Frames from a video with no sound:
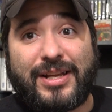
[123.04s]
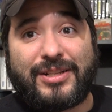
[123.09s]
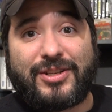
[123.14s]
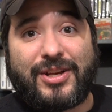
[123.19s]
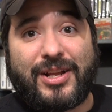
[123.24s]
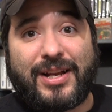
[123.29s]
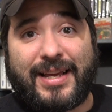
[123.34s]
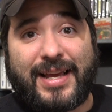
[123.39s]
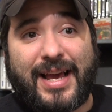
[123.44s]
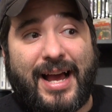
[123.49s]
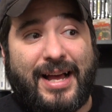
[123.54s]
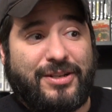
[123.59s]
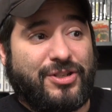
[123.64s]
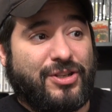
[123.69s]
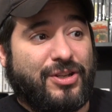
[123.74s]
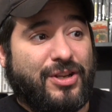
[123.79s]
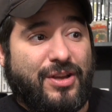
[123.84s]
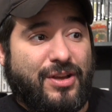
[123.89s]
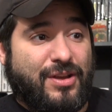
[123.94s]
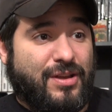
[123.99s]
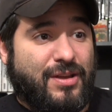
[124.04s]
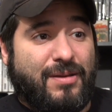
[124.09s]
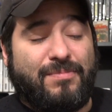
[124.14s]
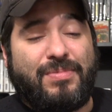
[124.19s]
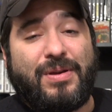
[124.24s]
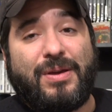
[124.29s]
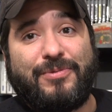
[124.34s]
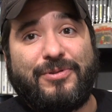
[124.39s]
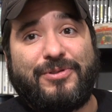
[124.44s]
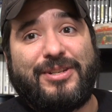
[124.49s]
it's going to catch
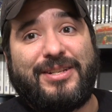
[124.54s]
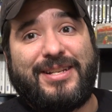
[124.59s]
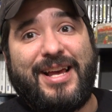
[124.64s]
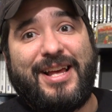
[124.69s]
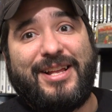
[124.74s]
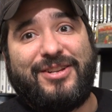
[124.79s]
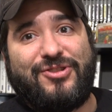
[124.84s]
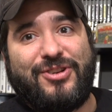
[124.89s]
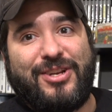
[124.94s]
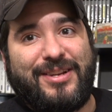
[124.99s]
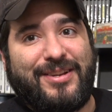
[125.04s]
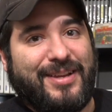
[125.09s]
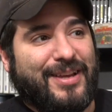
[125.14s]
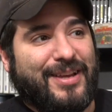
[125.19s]
people's attention.